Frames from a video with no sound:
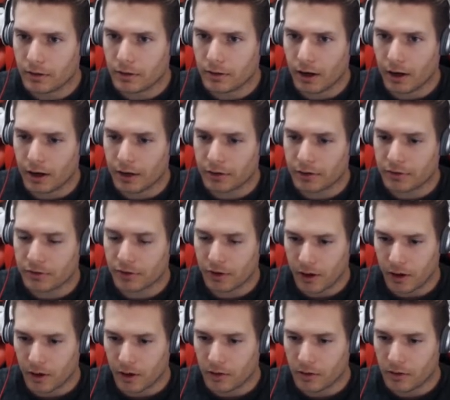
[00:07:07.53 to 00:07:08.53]
All right,
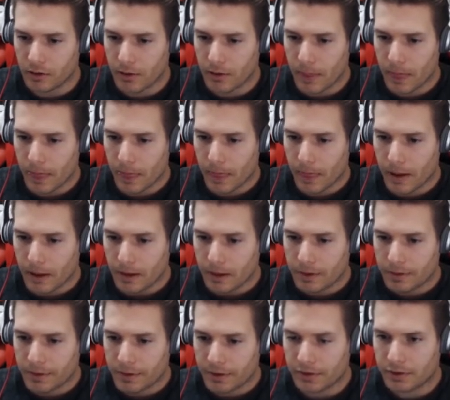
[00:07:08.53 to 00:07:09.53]
so
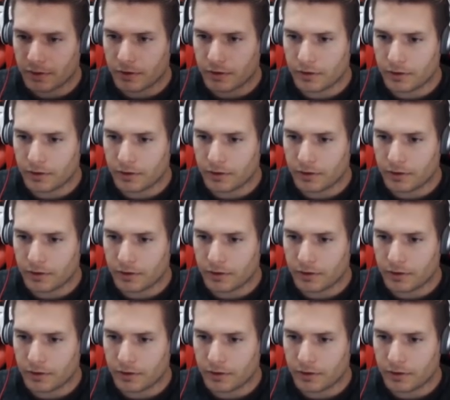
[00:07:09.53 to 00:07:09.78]
this is